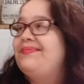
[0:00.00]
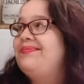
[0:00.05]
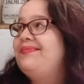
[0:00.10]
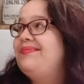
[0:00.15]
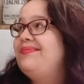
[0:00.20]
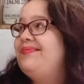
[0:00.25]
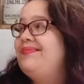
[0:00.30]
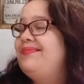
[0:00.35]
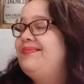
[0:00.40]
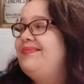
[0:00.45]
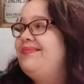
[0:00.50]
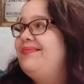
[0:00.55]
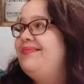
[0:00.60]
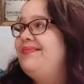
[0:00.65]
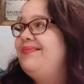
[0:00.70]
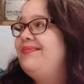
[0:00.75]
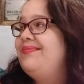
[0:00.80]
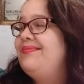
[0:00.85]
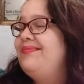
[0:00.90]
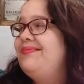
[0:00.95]

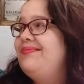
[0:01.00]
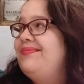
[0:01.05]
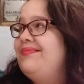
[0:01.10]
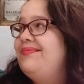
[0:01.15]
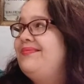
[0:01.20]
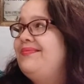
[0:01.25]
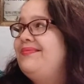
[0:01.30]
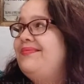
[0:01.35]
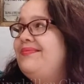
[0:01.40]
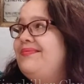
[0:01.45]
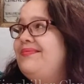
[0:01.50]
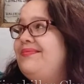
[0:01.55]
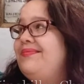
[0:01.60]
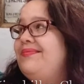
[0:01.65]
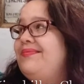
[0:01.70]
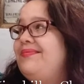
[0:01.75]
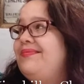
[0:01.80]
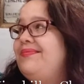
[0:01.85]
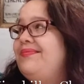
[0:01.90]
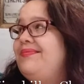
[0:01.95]

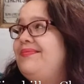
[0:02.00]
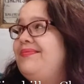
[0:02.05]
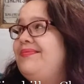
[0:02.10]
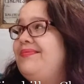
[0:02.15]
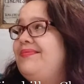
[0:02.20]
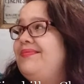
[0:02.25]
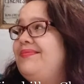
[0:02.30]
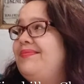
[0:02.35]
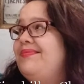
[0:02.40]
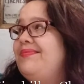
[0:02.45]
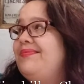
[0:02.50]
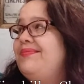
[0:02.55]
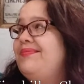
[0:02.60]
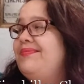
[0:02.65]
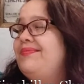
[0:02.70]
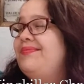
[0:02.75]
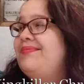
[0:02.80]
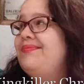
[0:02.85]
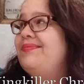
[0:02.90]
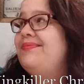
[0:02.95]

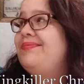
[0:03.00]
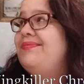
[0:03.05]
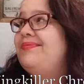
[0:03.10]
No words are spoken by the person on screen.